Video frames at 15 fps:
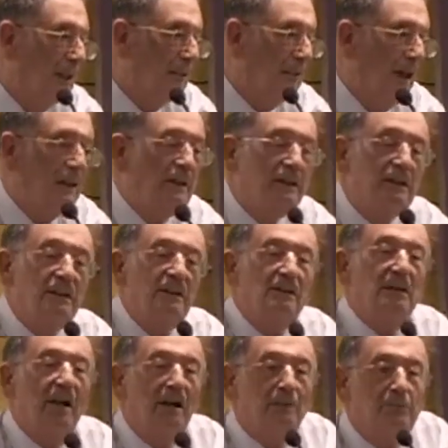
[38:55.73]
Radical
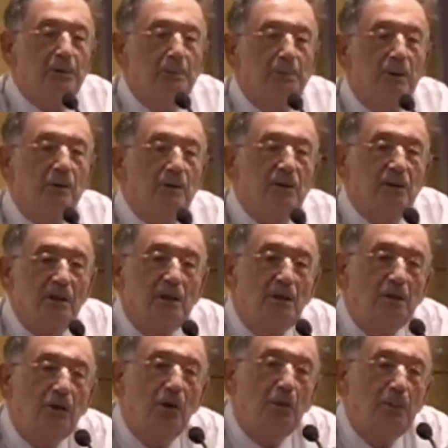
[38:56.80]
Islam proposes a
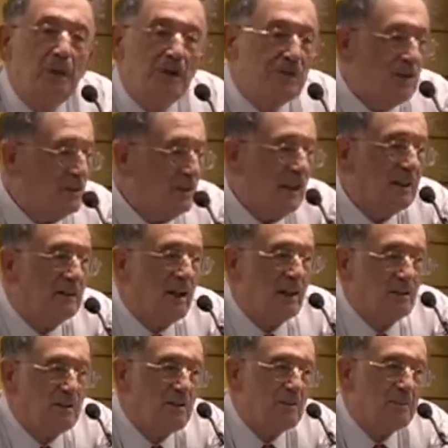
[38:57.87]
utopia, just like
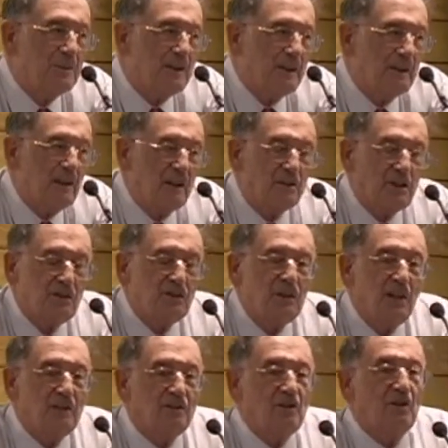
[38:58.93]
Nazism did, just
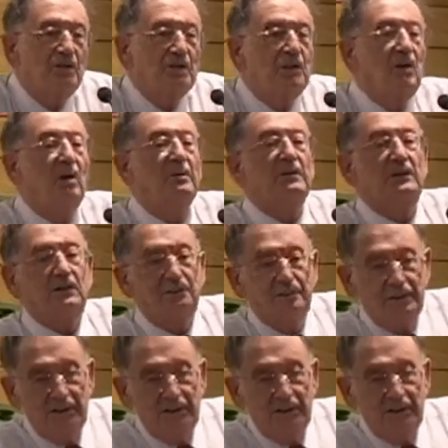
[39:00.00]
like Soviet communism.